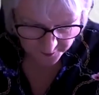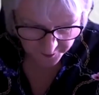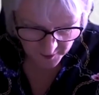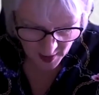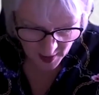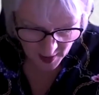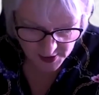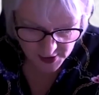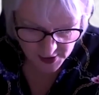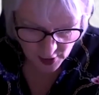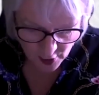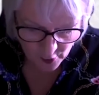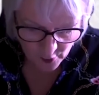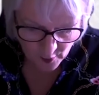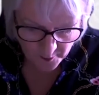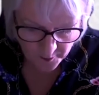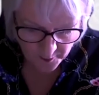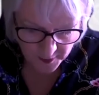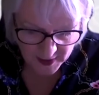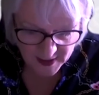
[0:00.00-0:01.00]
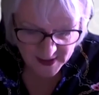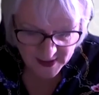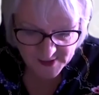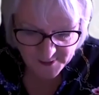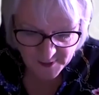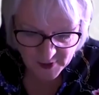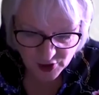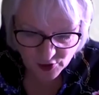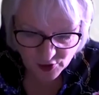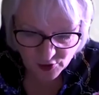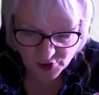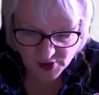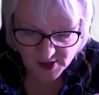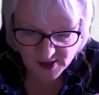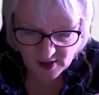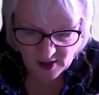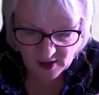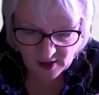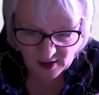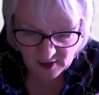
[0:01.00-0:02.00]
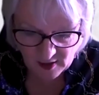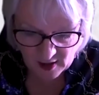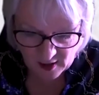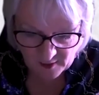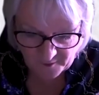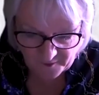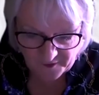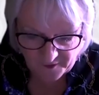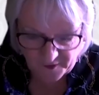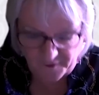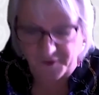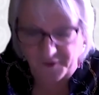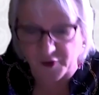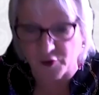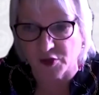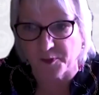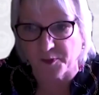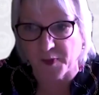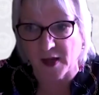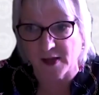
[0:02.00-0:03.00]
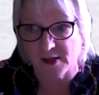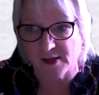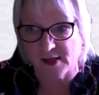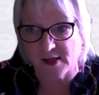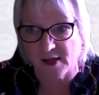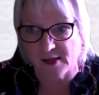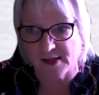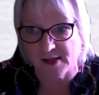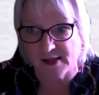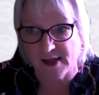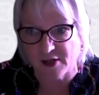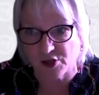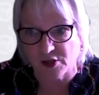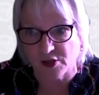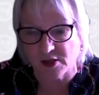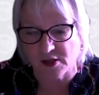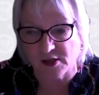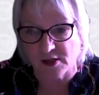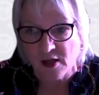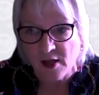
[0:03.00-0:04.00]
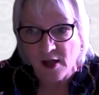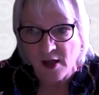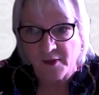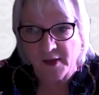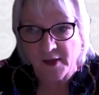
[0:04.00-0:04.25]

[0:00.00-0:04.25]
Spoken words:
So please be sure to sign up for future bite-sized sessions.